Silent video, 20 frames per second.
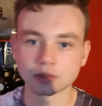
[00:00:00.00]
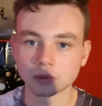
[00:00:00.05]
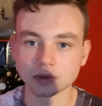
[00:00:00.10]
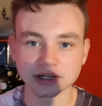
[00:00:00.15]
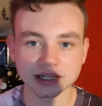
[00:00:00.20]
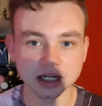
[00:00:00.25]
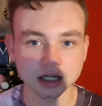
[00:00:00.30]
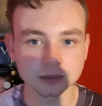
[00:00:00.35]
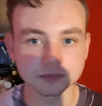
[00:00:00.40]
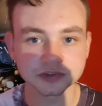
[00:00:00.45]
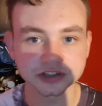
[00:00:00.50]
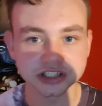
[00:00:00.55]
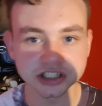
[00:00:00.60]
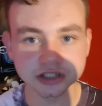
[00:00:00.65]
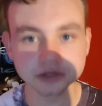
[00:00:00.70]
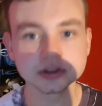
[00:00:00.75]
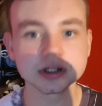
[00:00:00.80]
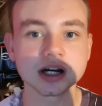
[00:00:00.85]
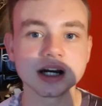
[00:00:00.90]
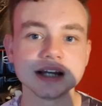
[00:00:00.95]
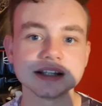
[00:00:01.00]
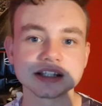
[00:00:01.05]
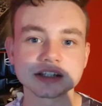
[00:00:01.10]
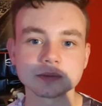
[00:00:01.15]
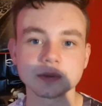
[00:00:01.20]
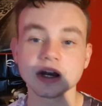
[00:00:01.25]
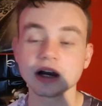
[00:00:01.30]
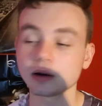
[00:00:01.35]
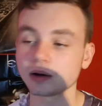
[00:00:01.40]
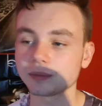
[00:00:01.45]
I want it up for you guys as
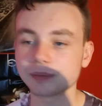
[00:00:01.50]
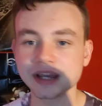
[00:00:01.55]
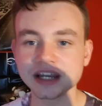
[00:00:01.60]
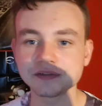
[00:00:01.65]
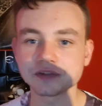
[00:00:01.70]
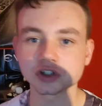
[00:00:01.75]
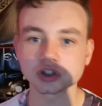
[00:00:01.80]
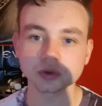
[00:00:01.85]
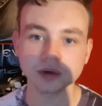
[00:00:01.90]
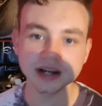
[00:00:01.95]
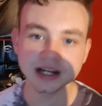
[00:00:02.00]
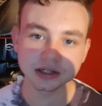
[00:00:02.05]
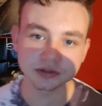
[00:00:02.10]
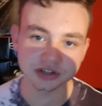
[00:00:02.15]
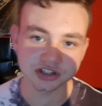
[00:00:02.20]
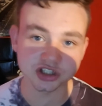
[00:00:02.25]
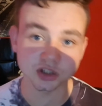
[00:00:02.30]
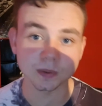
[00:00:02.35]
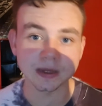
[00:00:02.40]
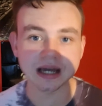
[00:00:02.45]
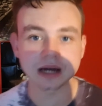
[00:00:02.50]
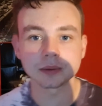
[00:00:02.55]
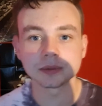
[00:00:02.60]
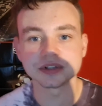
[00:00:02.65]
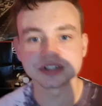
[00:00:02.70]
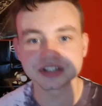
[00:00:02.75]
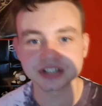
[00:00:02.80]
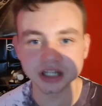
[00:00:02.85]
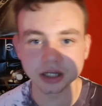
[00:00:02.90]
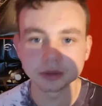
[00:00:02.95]
well. I made the trailer in two
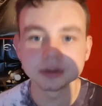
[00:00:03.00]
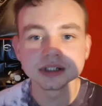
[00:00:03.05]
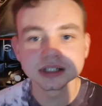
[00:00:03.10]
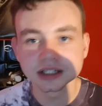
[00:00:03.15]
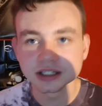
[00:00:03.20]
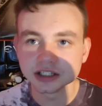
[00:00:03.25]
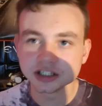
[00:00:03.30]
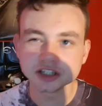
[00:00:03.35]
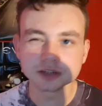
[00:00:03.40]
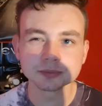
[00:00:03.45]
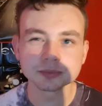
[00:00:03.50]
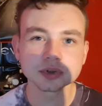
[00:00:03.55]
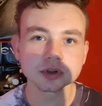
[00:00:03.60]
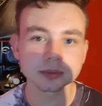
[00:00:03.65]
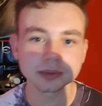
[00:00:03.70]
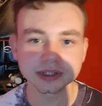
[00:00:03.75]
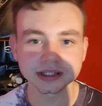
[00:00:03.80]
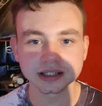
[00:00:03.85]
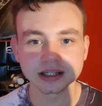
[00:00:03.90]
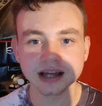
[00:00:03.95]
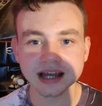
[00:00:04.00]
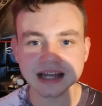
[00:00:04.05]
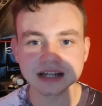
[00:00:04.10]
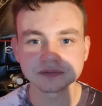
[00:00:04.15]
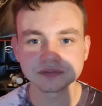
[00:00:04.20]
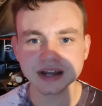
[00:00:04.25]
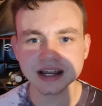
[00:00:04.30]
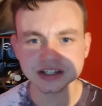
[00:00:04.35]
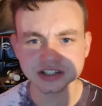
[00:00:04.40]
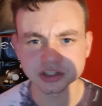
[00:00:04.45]
hours, so you can probably uh, add
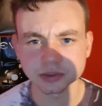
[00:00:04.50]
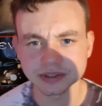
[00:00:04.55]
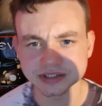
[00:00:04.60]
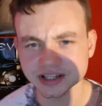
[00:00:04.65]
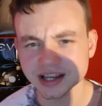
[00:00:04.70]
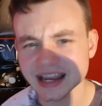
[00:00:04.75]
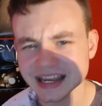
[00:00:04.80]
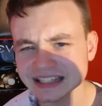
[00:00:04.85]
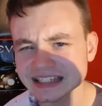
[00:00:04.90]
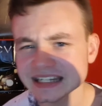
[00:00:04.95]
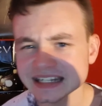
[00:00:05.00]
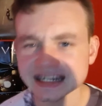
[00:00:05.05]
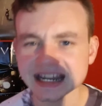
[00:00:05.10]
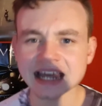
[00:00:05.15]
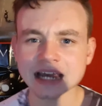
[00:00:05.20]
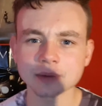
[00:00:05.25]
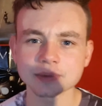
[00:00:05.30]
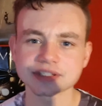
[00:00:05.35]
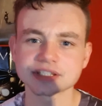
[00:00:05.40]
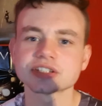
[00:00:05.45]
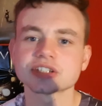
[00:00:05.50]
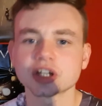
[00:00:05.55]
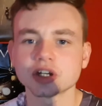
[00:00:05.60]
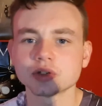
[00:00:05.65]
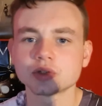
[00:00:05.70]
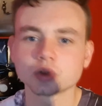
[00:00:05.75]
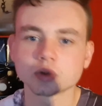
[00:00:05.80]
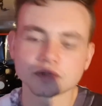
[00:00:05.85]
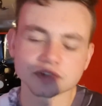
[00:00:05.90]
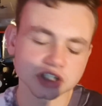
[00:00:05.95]
that to it. So 18 hours in
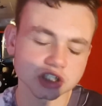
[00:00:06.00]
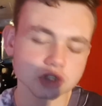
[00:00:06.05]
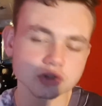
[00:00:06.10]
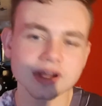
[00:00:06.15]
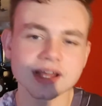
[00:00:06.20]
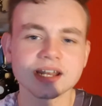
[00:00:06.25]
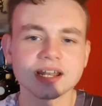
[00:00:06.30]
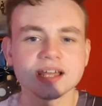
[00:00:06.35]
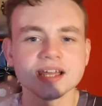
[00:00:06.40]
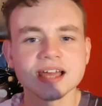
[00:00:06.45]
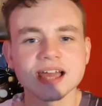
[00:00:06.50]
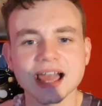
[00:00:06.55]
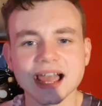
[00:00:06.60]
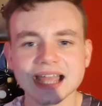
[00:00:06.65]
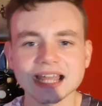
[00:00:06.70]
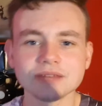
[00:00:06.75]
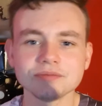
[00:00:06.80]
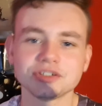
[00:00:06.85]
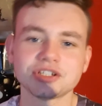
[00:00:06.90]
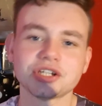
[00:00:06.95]
total for the trailer, and the